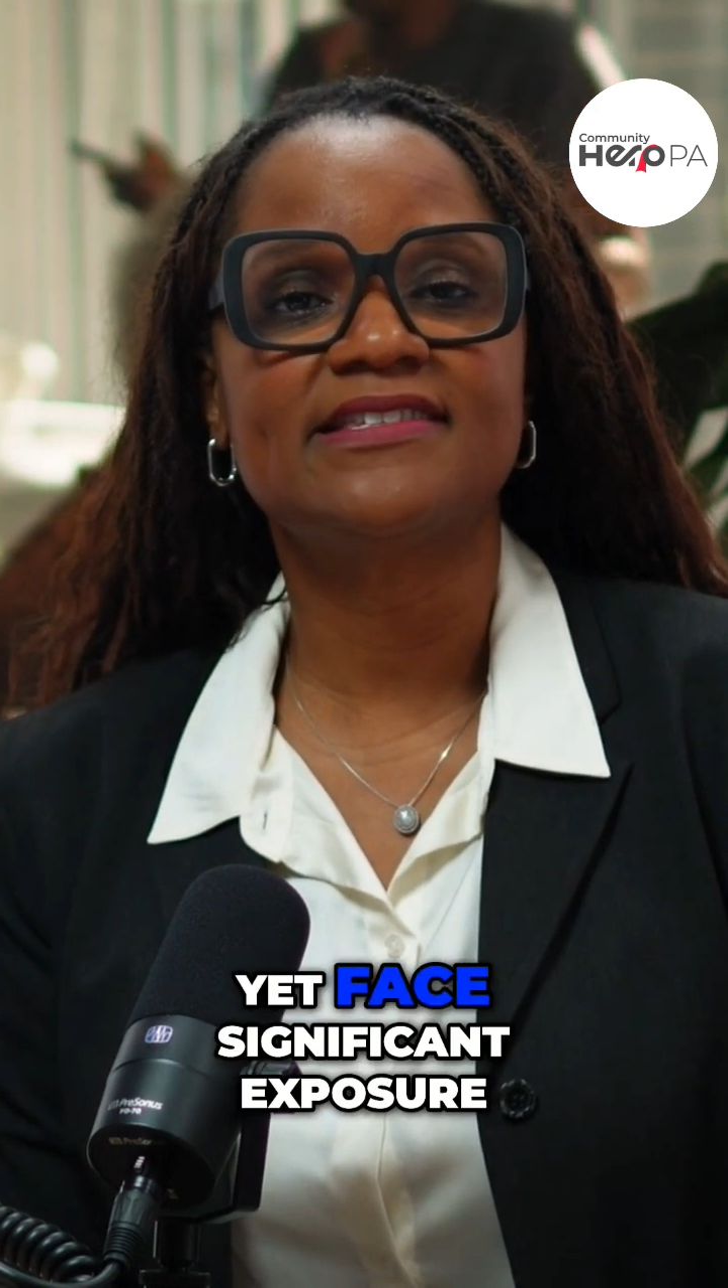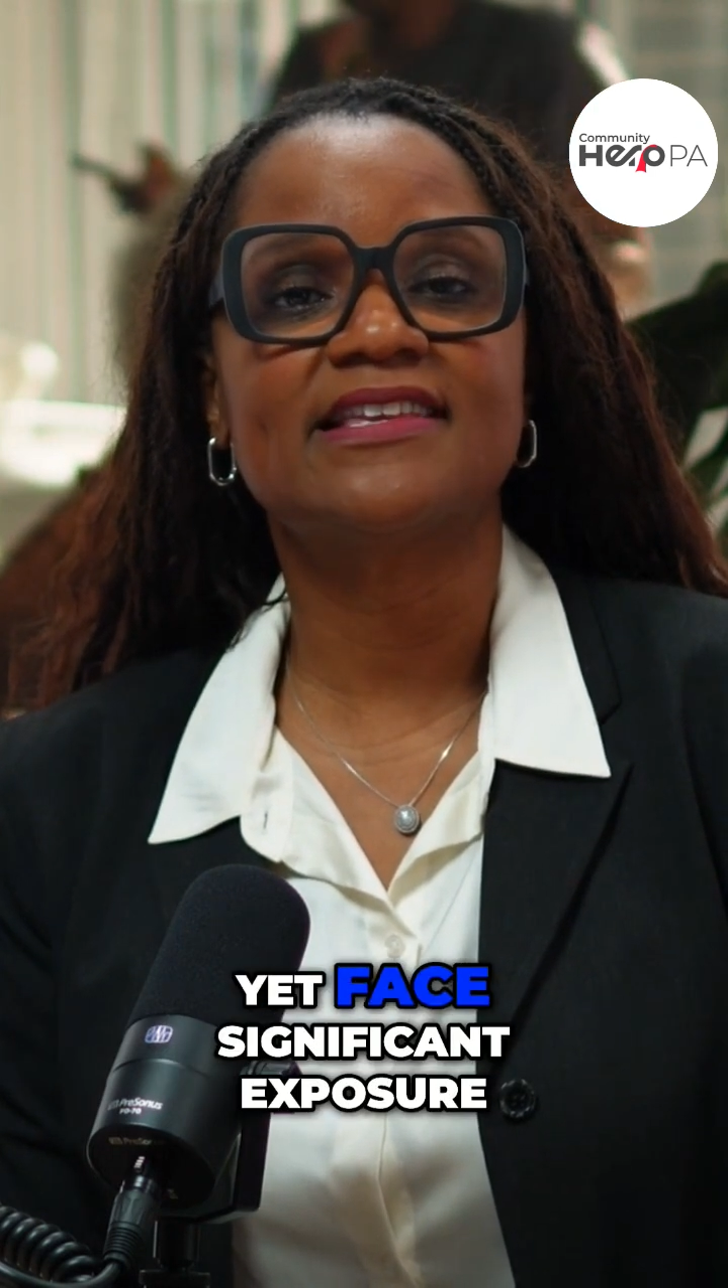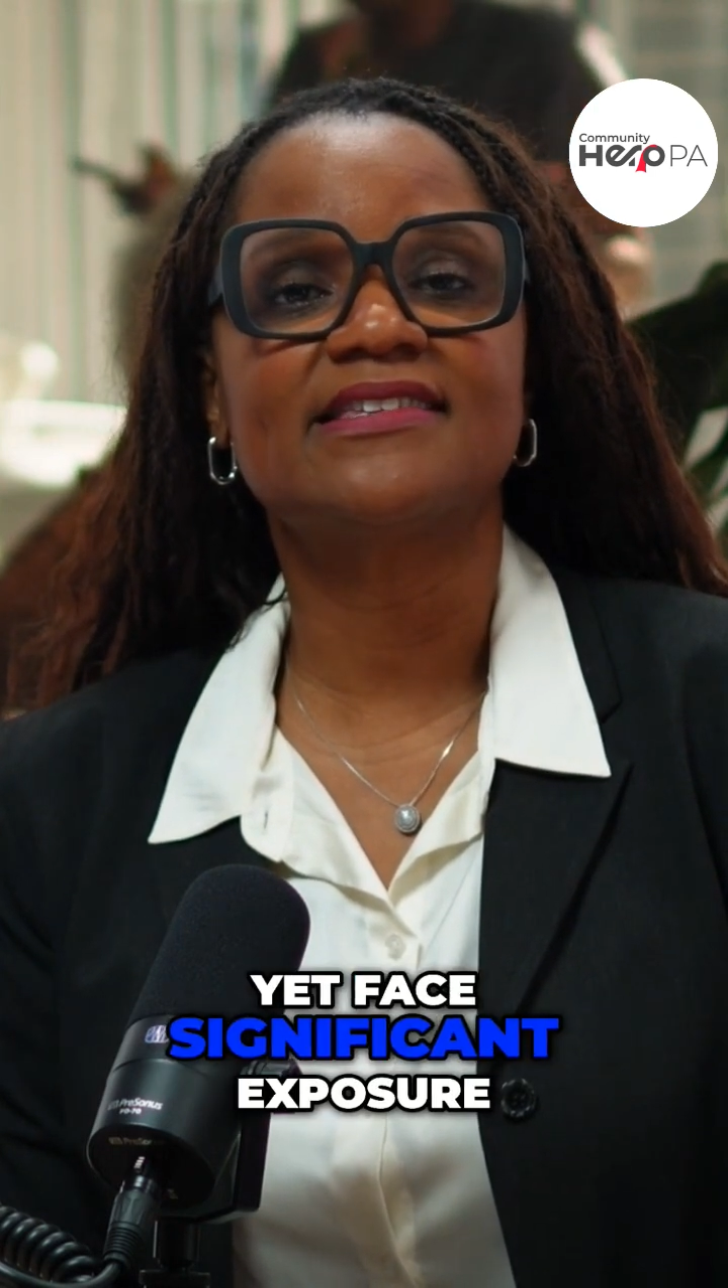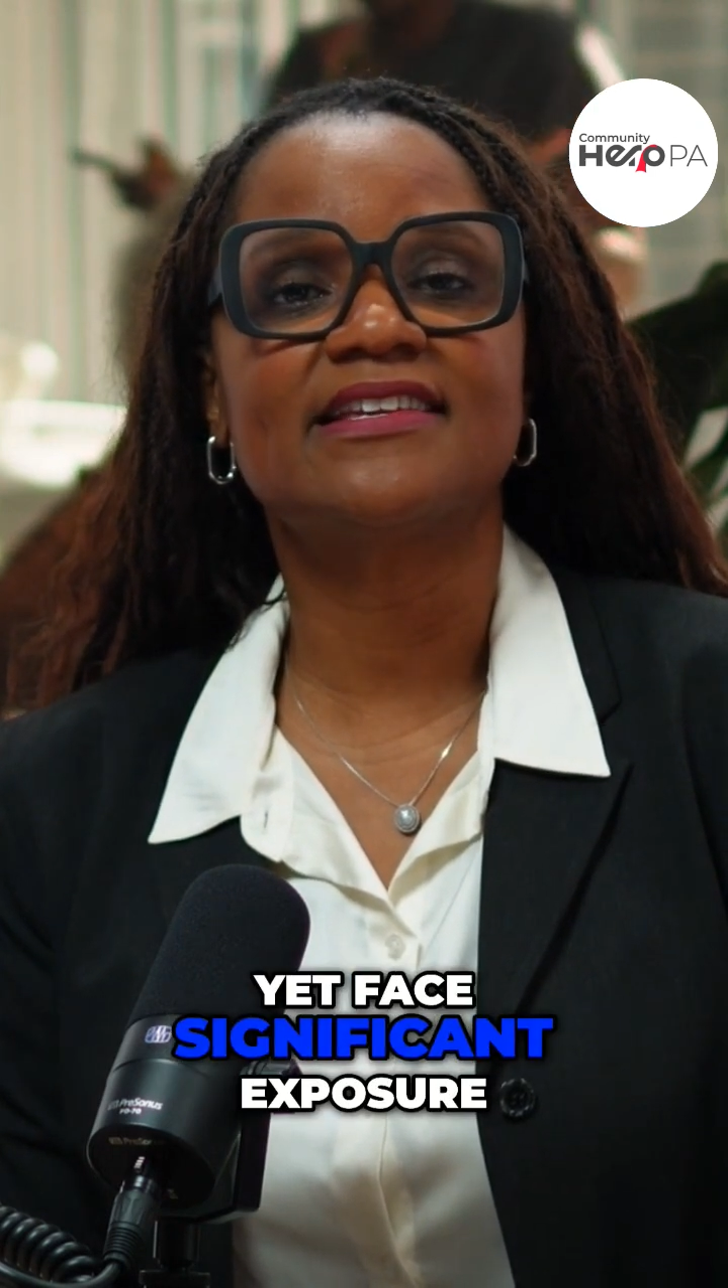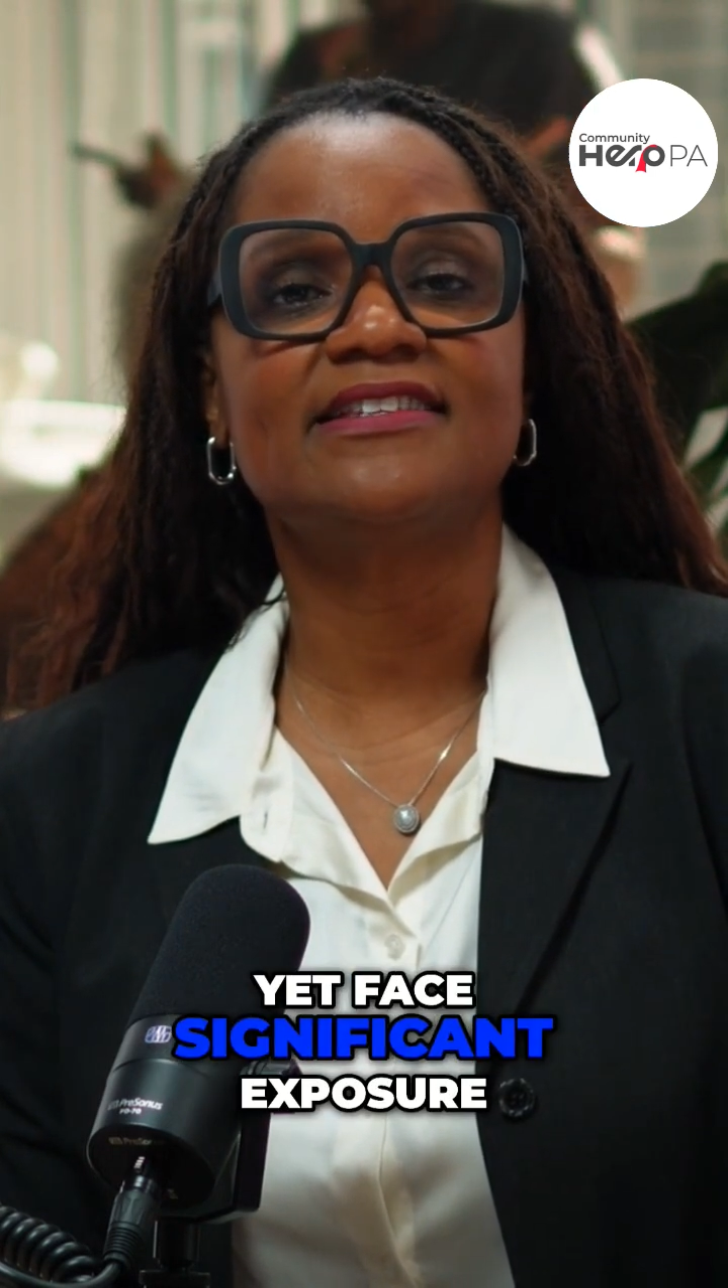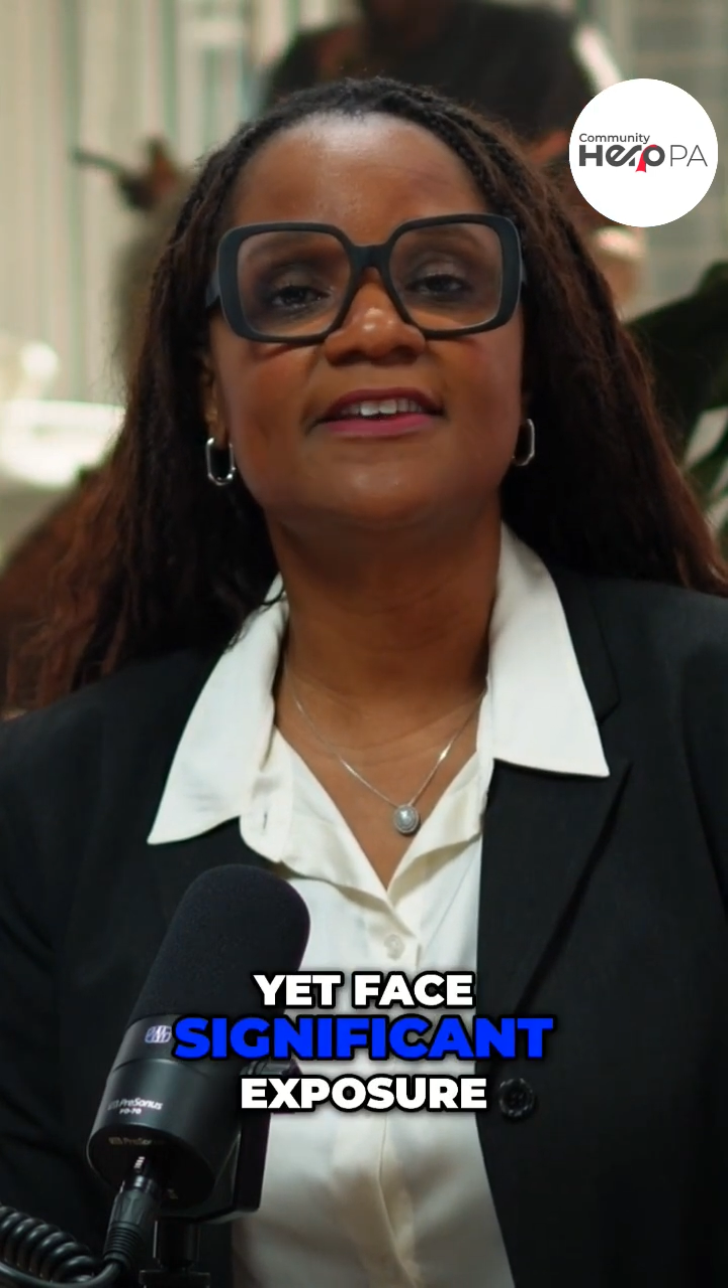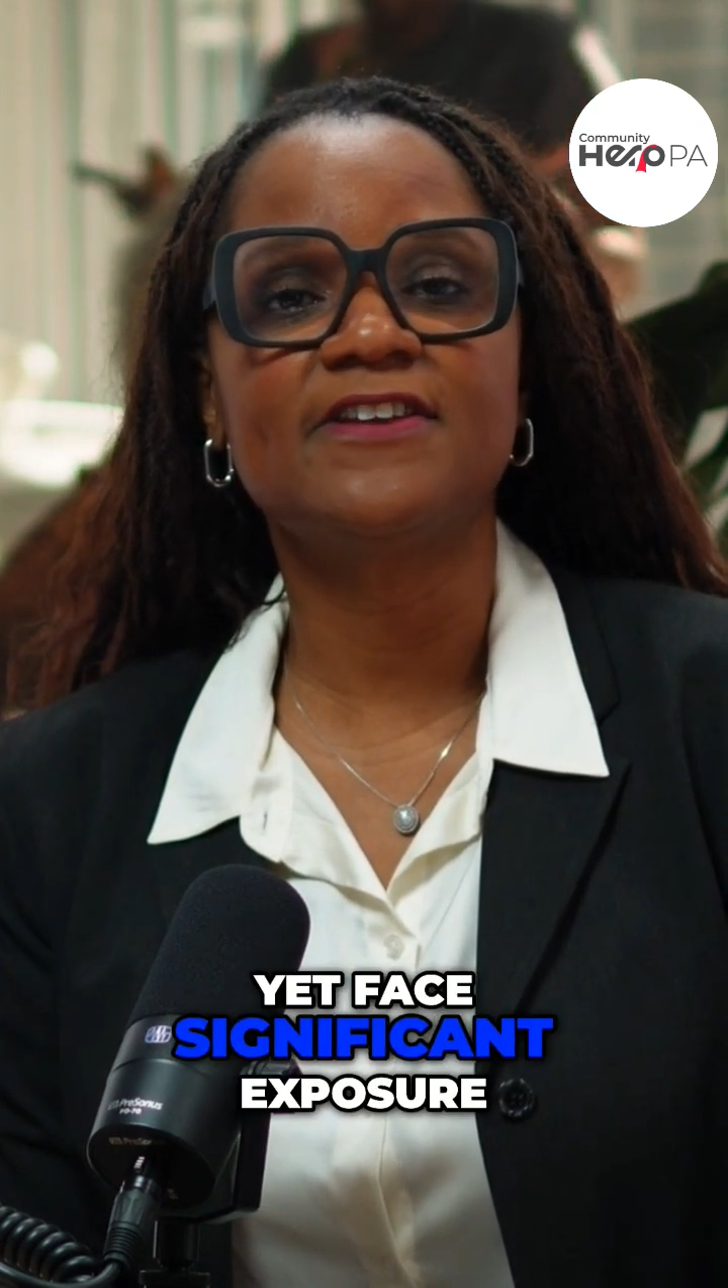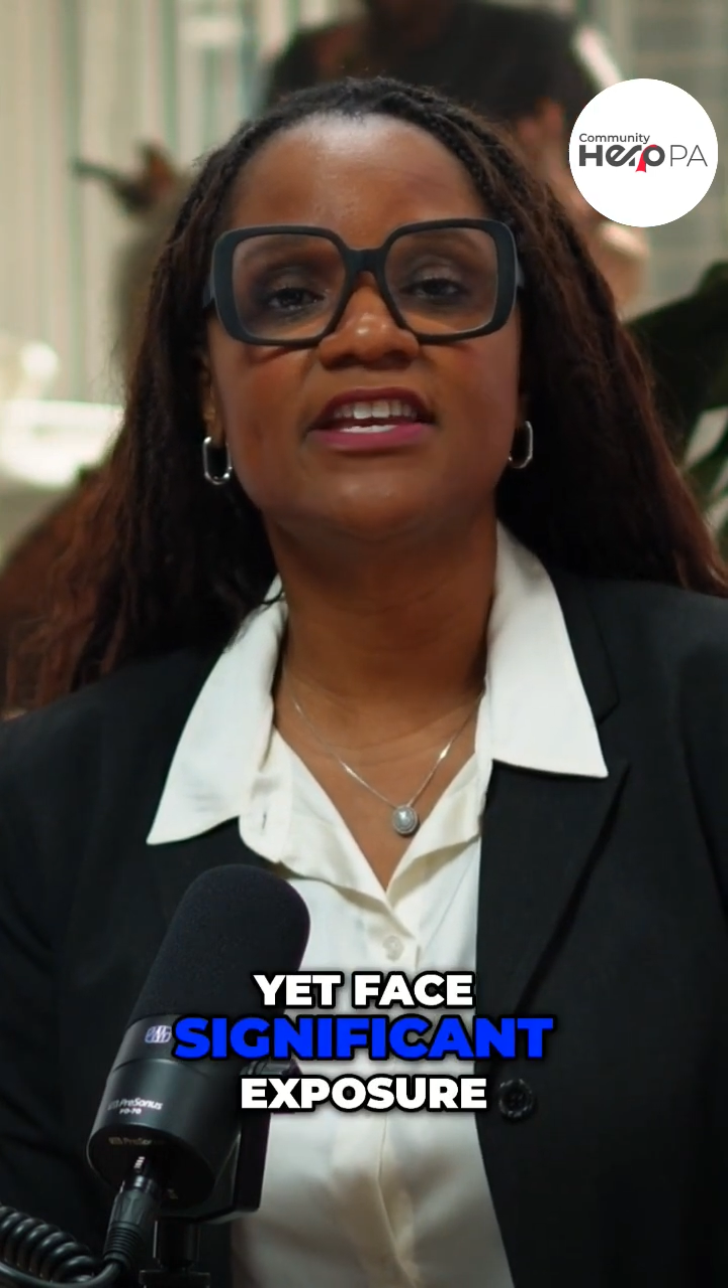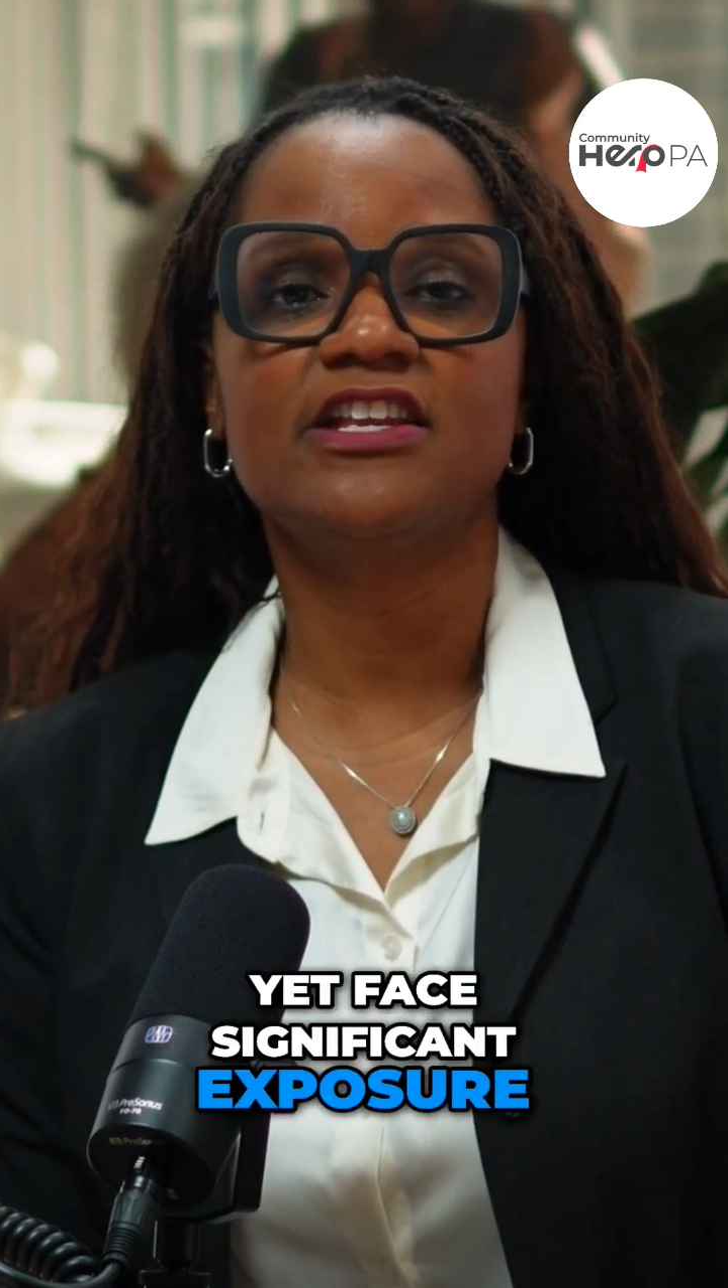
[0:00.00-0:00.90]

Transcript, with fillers: significant